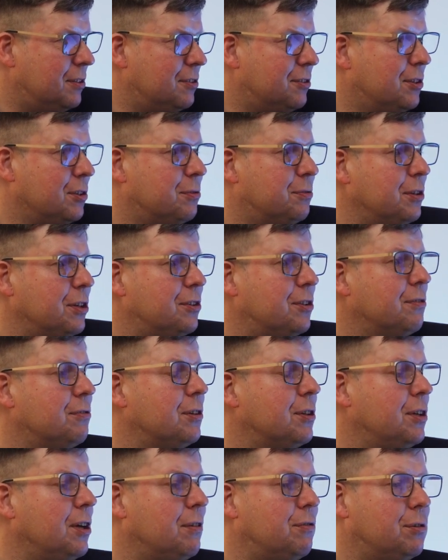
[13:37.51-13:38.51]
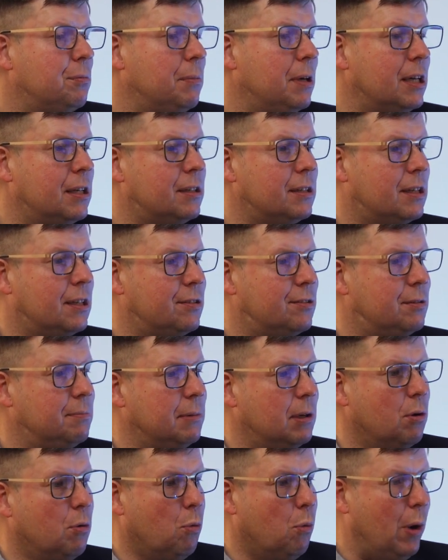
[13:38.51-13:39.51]
So first of all, you have to make the
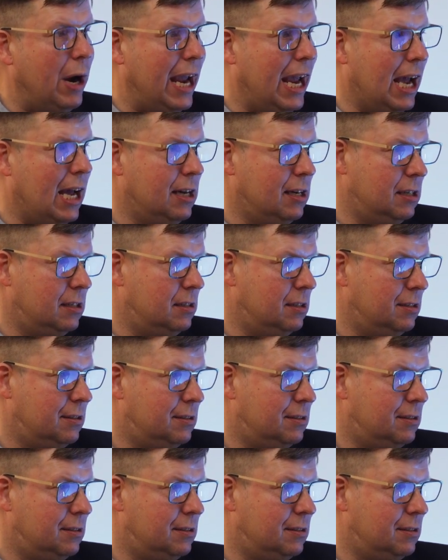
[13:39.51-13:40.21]
customer aware